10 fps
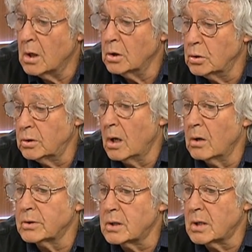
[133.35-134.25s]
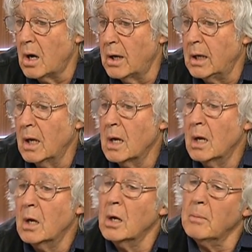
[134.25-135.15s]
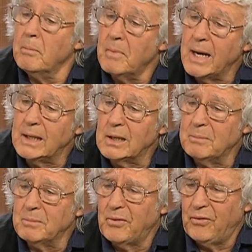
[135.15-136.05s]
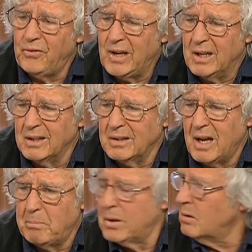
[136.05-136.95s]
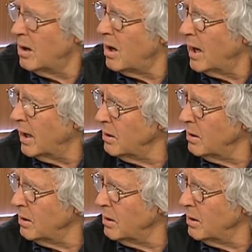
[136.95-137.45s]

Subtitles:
Should the whole society make them feel a pariah?